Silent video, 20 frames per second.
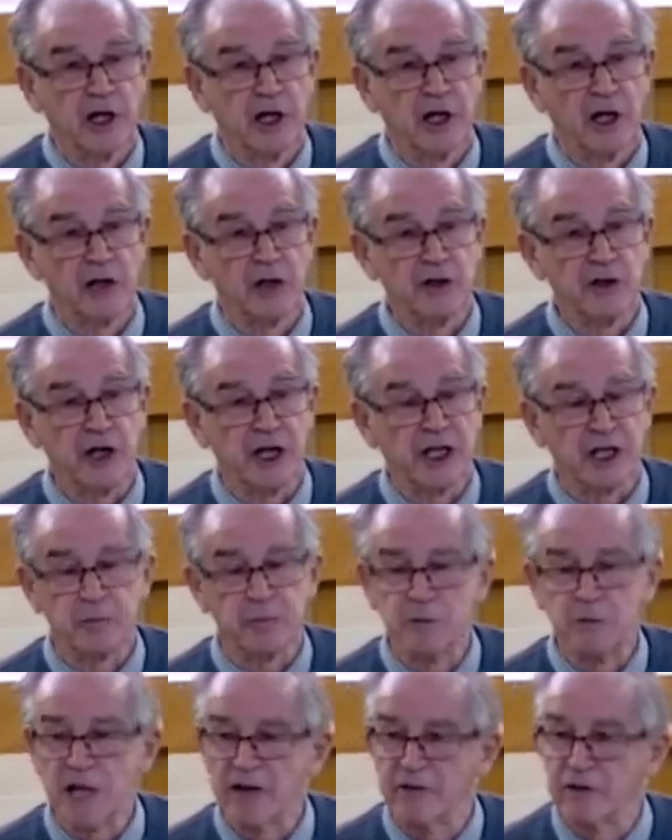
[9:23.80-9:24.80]
And Jacob
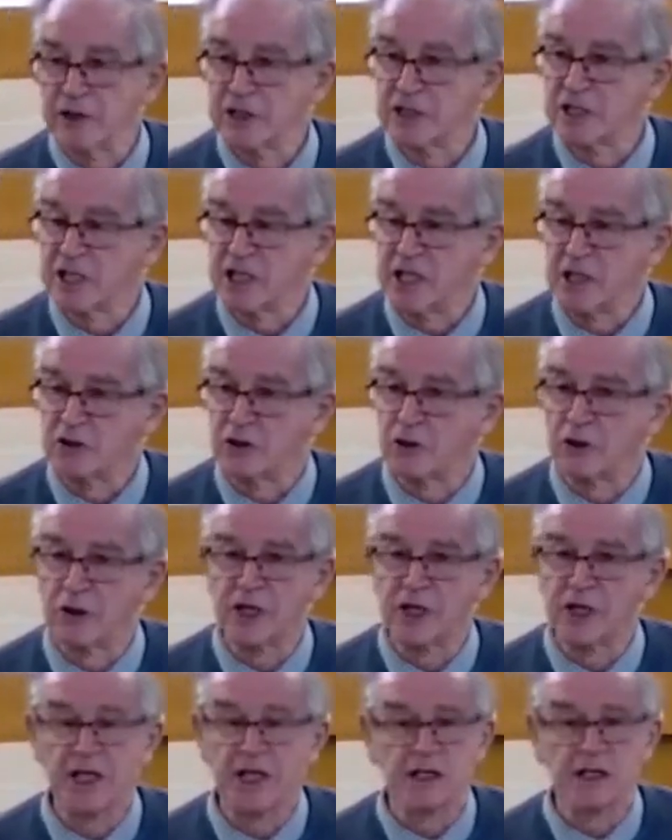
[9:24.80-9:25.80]
never sees or
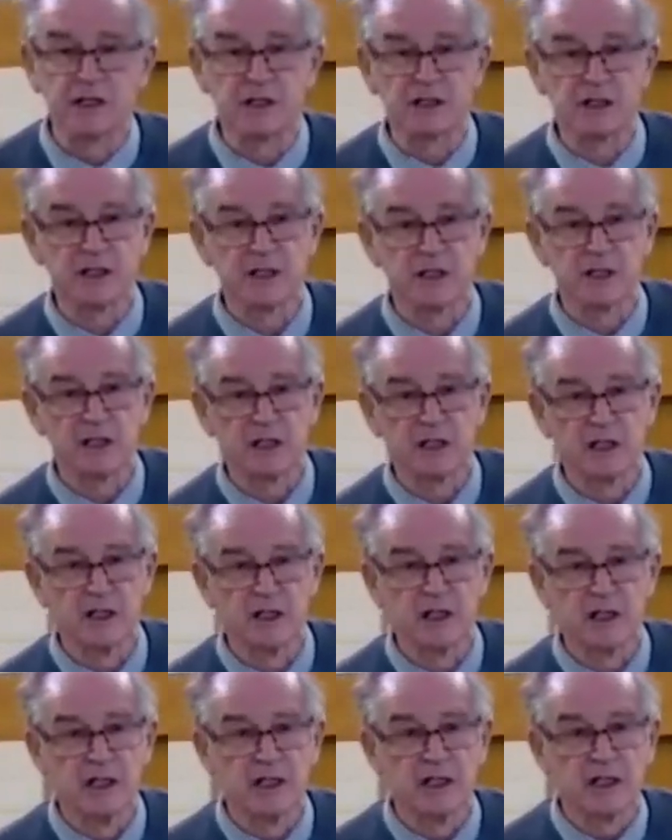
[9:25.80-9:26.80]
hears
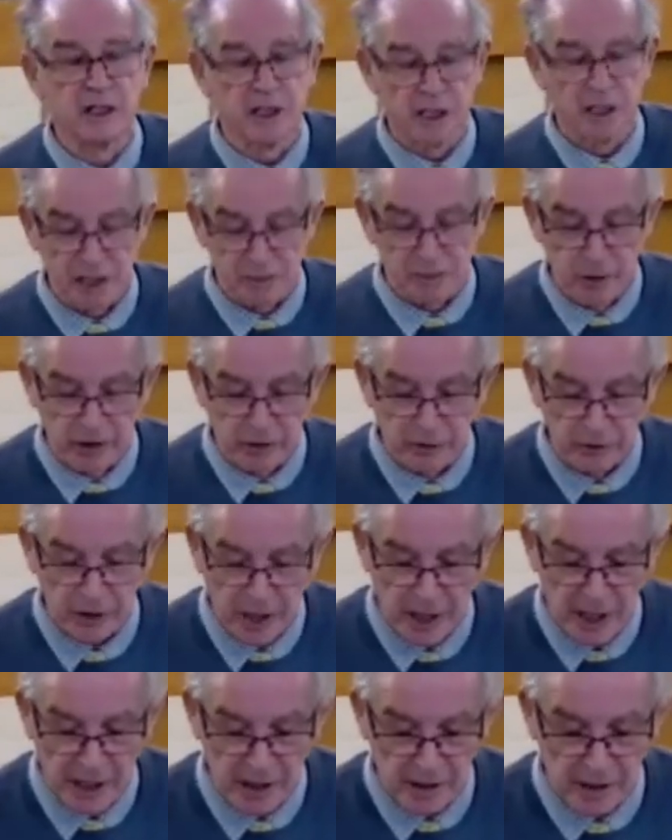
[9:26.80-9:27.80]
his mother
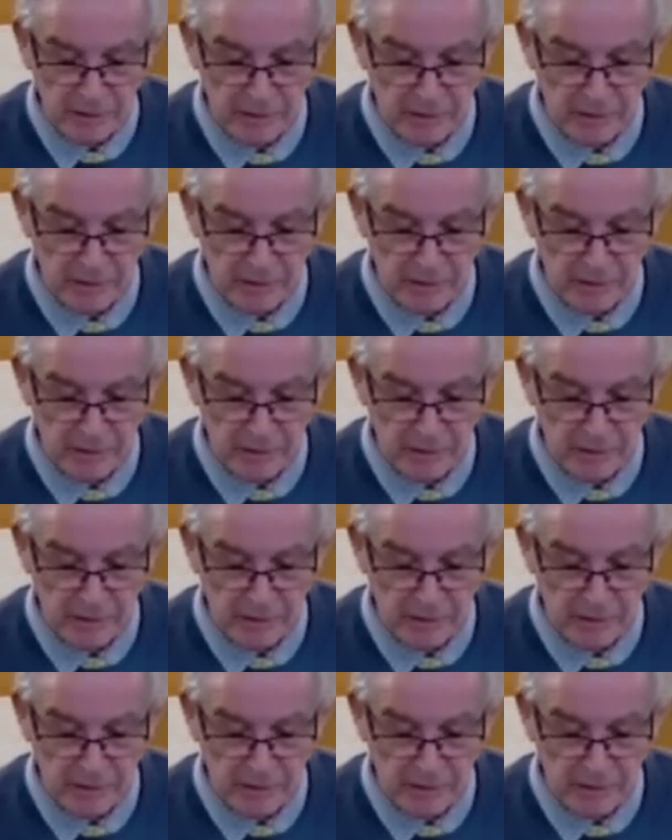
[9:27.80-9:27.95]
again.